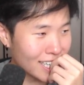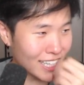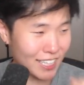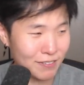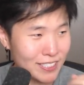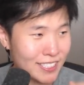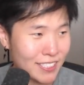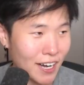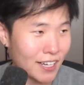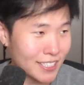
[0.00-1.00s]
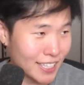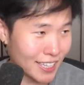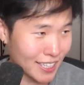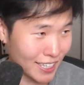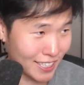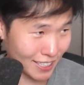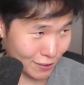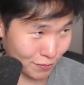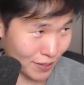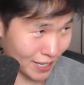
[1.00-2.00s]
Like, if it's content I like, I
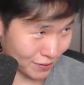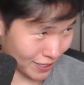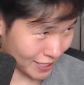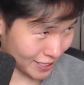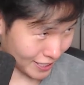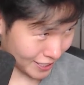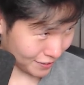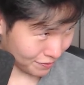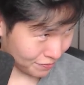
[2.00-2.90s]
don't mind watching it.